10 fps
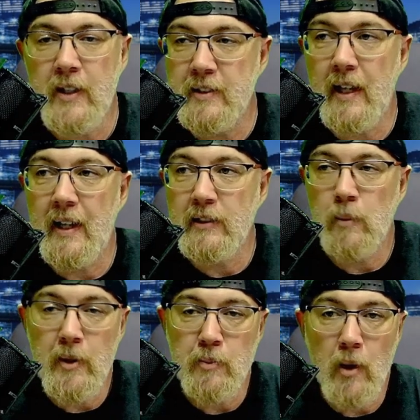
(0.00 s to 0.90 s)
That's the
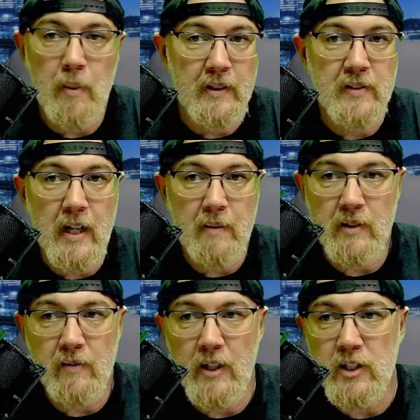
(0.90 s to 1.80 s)
best part about this game. It's
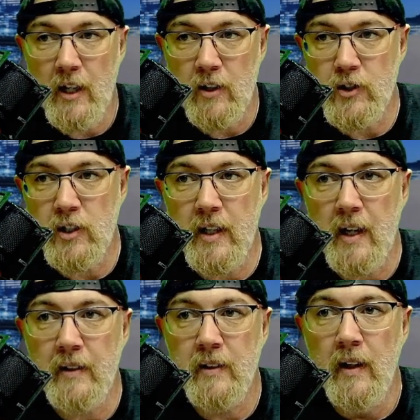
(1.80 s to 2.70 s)
a very challenging
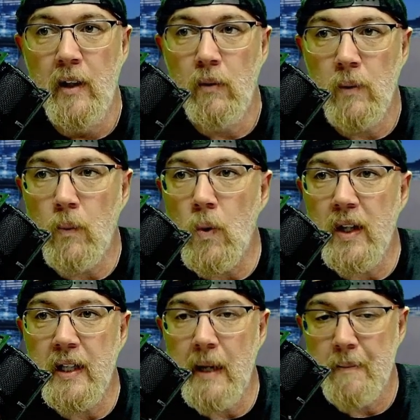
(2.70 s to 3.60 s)
yet
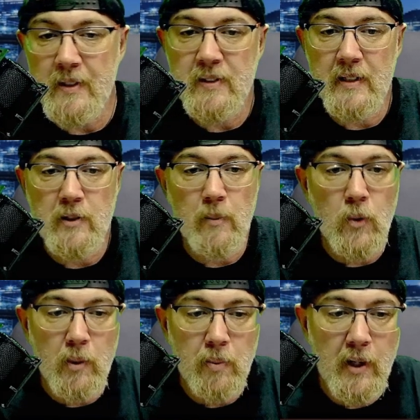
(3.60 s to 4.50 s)
rewarding game, in the sense the
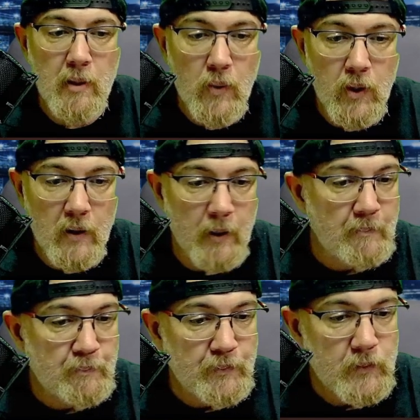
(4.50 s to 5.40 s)
more you play, the more you learn.
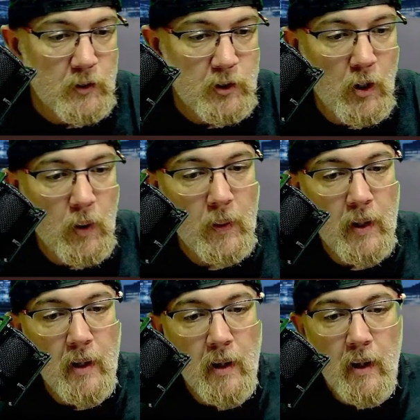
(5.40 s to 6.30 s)
So
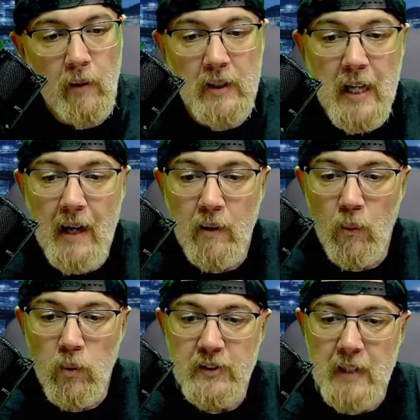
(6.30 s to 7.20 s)
with that,
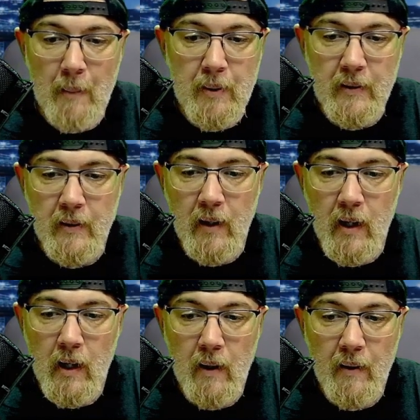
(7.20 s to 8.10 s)
we'll stop it.
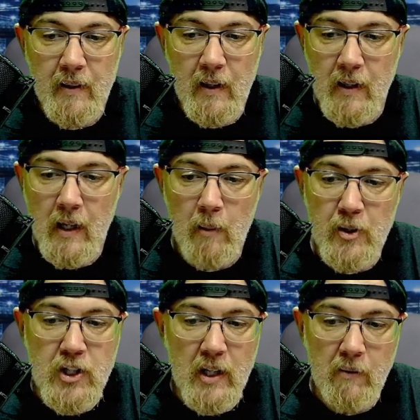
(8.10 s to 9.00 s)
Again, I
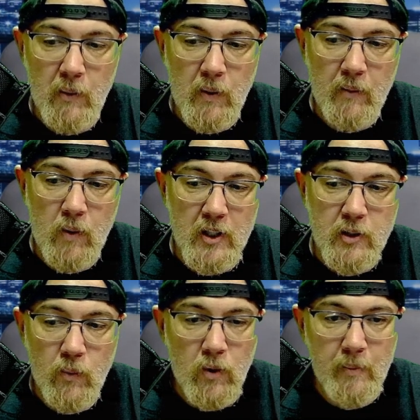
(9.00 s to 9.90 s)
appreciate everyone
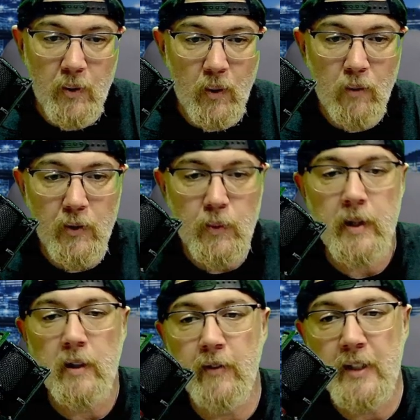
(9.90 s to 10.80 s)
watching. We're up to over
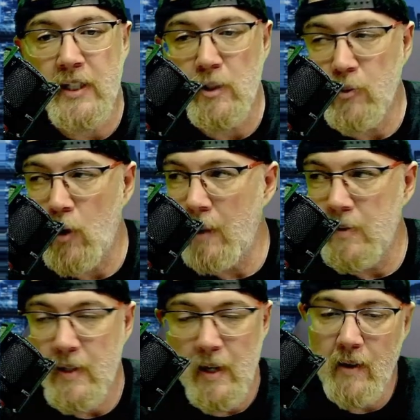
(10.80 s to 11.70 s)
350
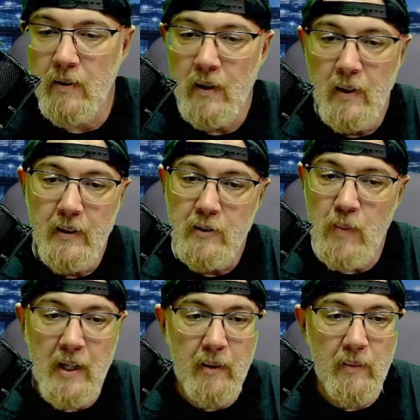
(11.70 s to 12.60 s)
subscribers now. It's
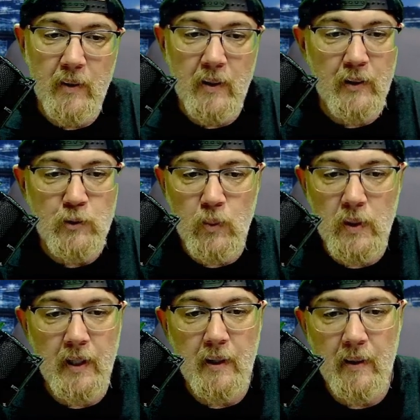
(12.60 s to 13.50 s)
making,
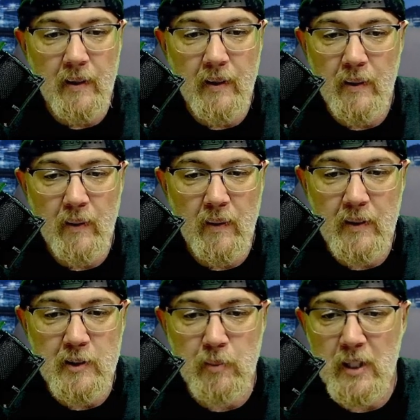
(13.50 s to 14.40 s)

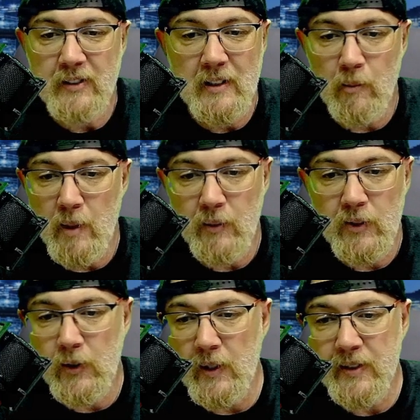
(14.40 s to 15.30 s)
it's a blessing to be able to
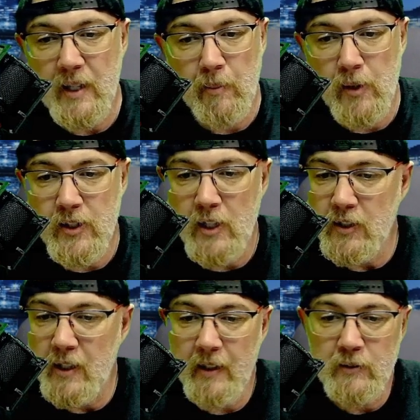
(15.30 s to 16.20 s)
do this. I appreciate
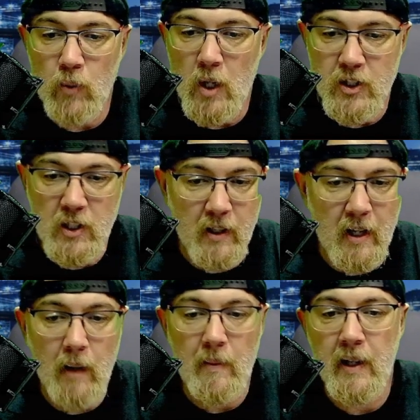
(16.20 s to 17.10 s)
you guys watching and
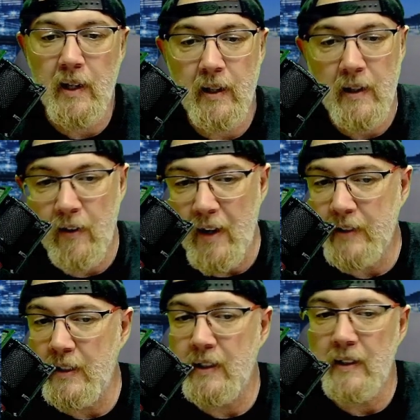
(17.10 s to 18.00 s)
commenting and
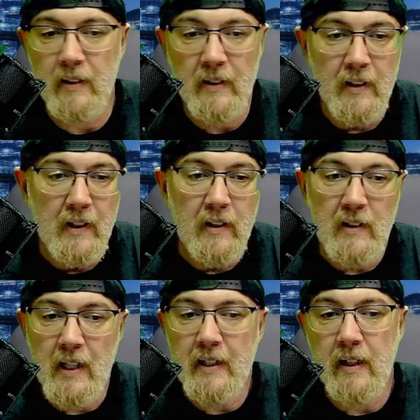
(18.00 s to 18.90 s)
interacting and
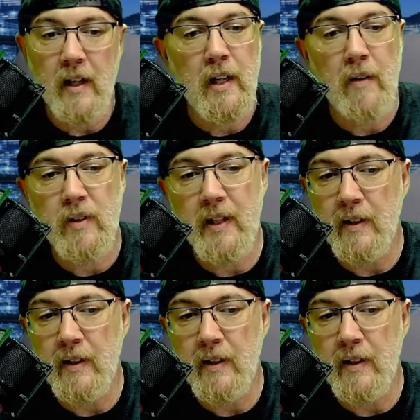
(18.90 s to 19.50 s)
liking and everything.